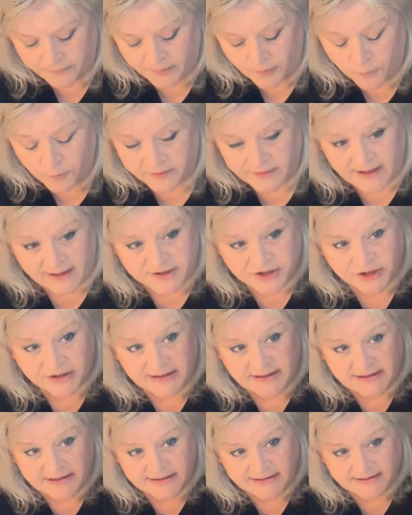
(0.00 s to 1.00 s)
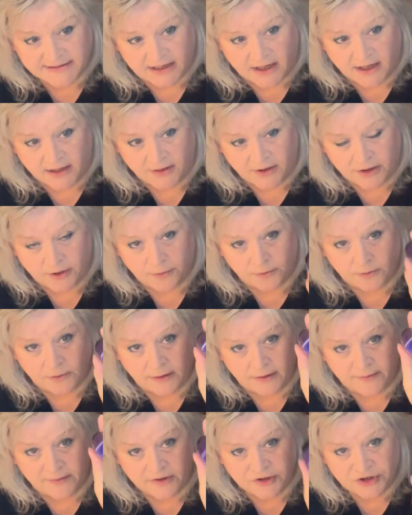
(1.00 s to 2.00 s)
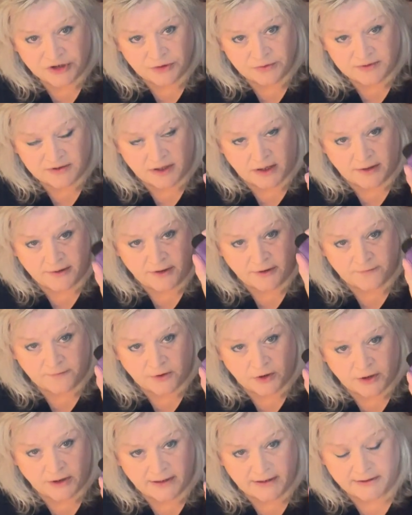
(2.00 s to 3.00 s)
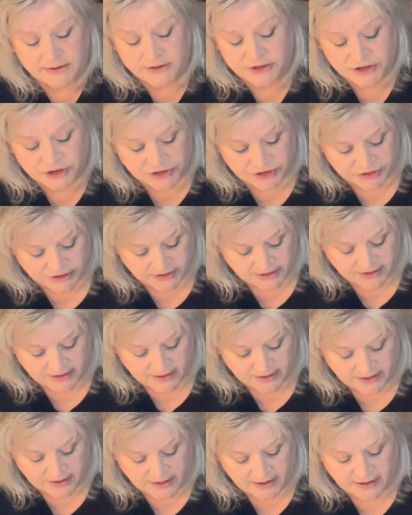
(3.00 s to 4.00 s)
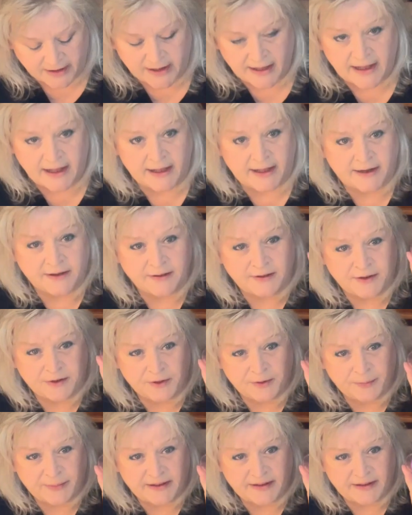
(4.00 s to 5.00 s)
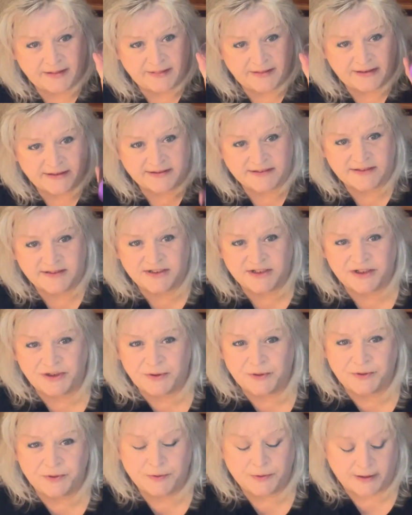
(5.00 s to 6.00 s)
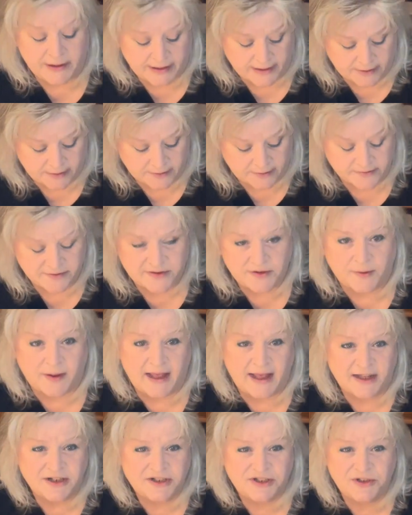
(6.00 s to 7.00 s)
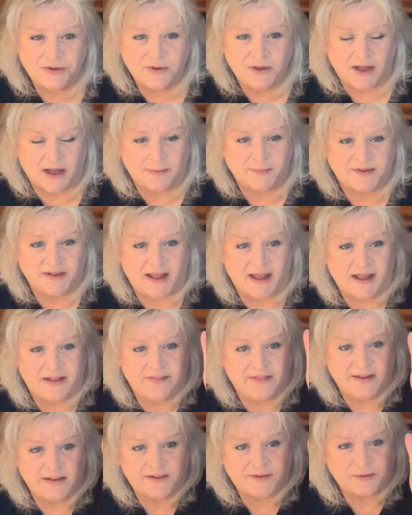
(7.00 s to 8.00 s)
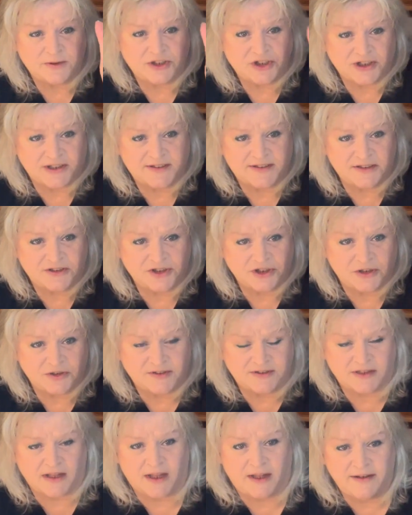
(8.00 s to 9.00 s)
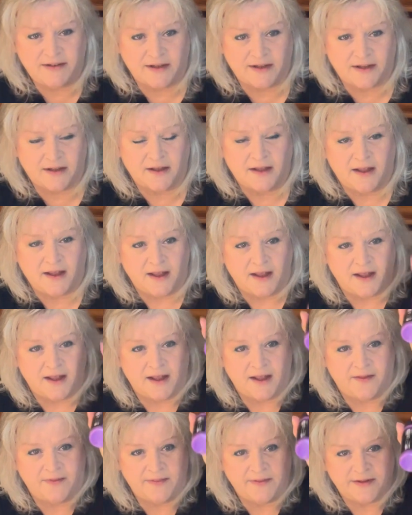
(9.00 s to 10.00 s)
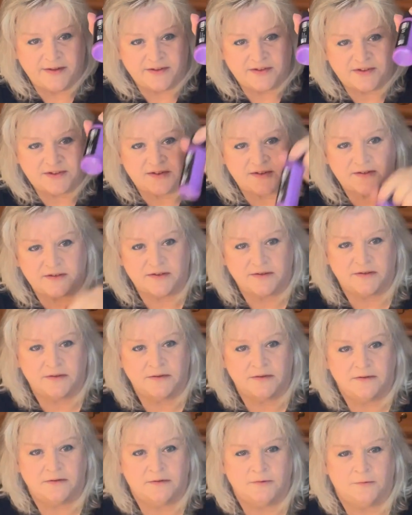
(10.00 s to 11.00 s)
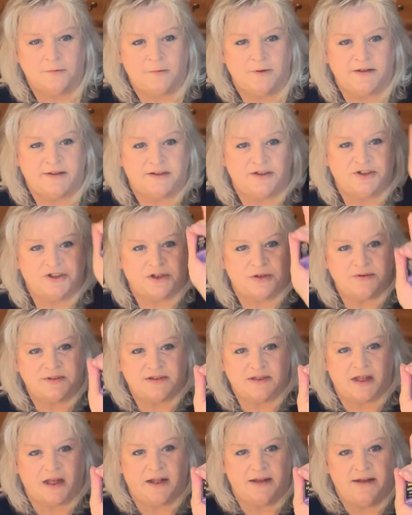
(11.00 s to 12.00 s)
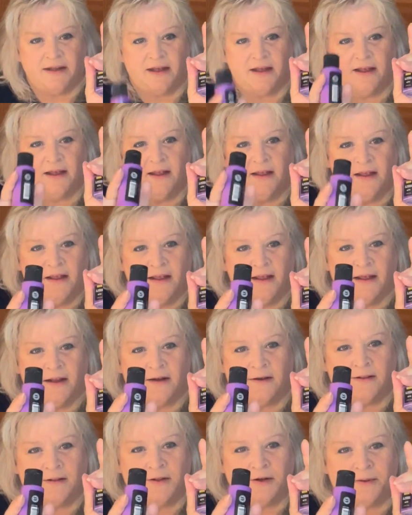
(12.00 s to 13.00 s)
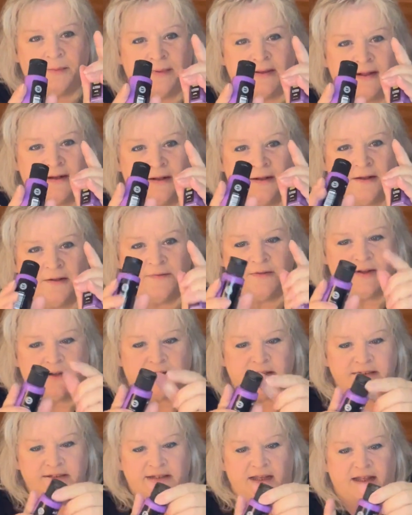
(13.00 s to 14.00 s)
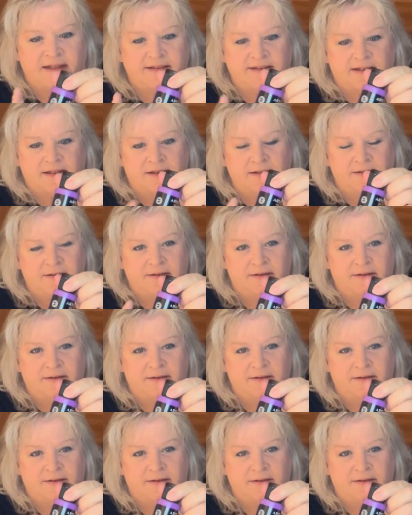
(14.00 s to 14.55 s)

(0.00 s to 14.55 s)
with actually this color in the Joanne varnish, and I add a little bit of this to it. So I had 2 cups. I had this with just the Joanne, and this with the Joanne and a little bit of the Arteza.